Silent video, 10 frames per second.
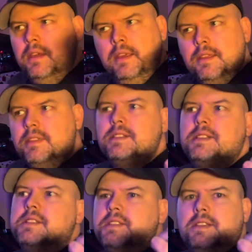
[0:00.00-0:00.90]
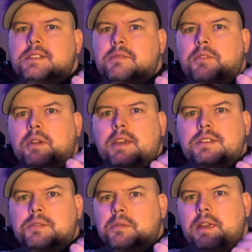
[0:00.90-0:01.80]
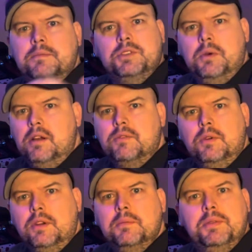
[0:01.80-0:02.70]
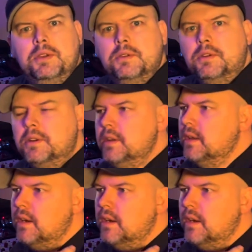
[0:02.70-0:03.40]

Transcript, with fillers: that thing's got 64 gigs of ram 12 core computer